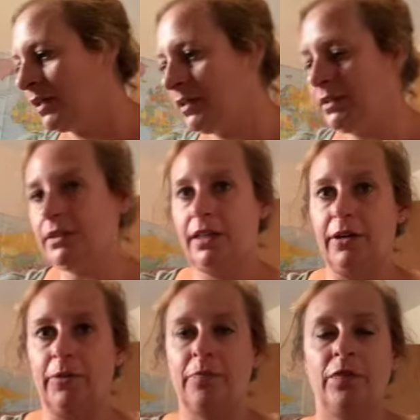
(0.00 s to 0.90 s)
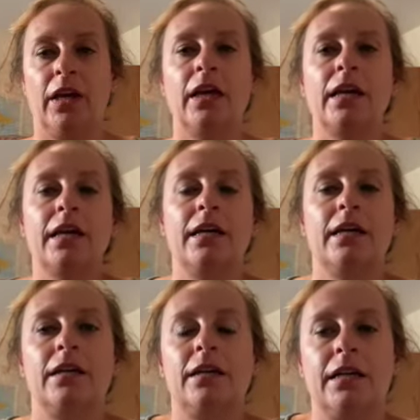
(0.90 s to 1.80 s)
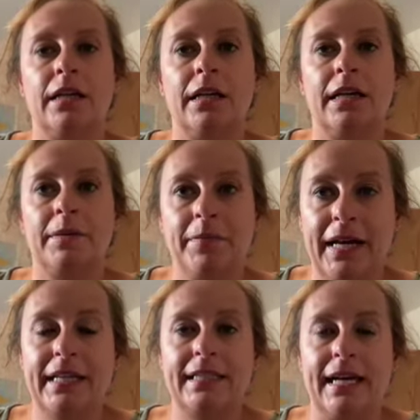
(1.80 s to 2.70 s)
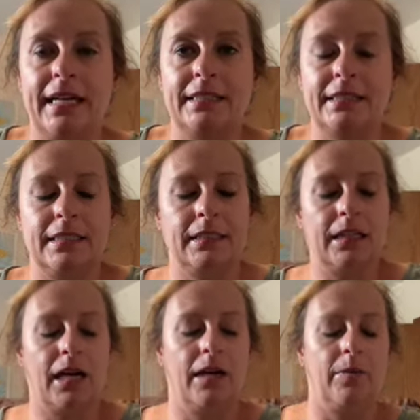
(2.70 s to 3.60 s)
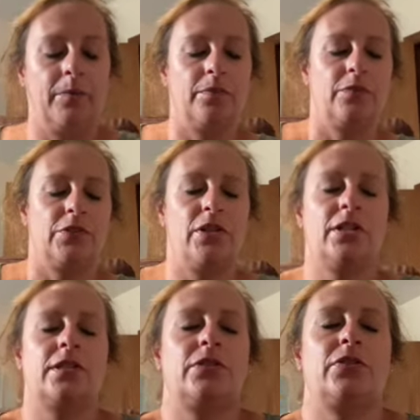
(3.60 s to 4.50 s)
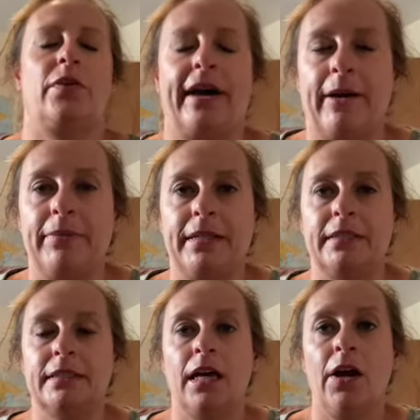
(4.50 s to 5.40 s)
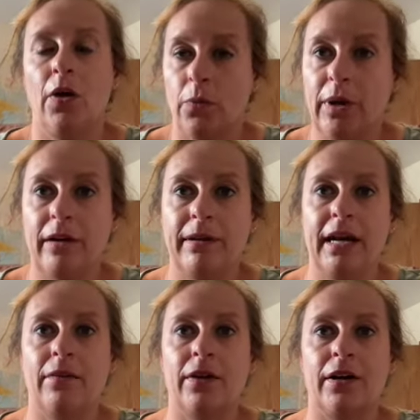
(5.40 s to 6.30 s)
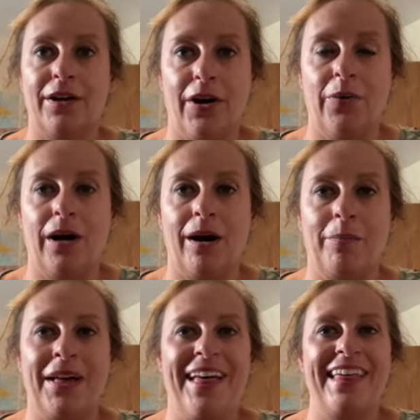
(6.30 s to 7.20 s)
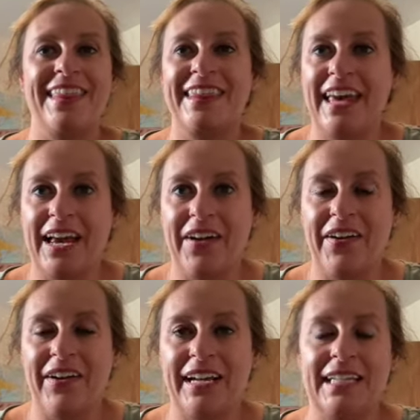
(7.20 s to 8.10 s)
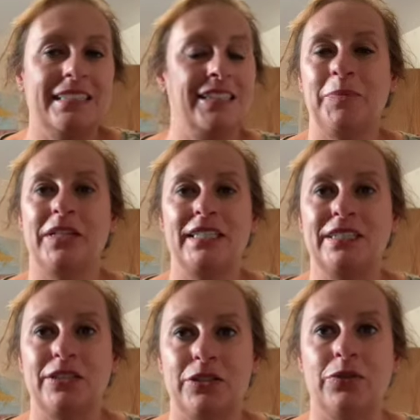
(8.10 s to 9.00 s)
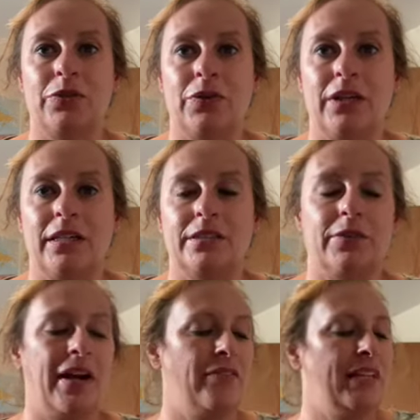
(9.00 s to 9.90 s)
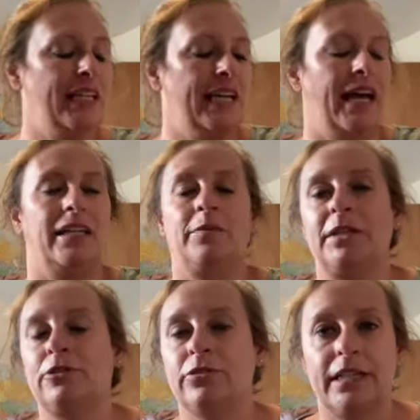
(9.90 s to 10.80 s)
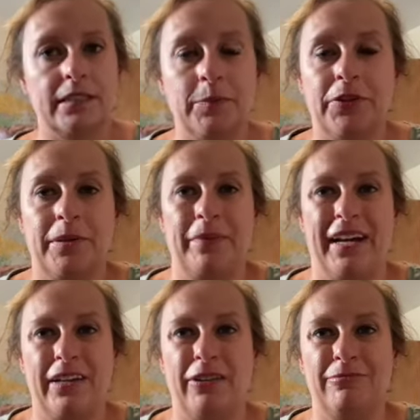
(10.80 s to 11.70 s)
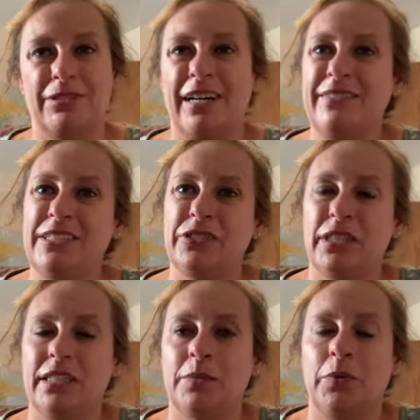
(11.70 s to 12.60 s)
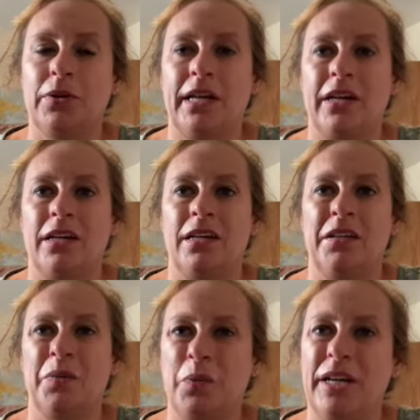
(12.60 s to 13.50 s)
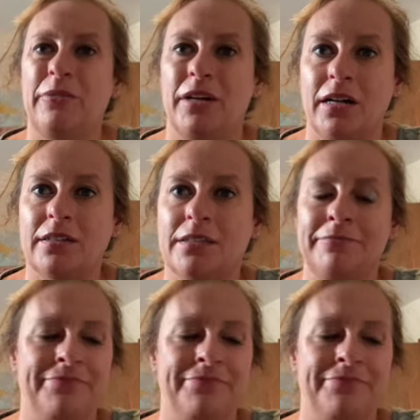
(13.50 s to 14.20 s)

So in my class, just so happens where we have our co-op, there isn't a place to store things. So everything had to be transported back home. So I was transporting wet rocks.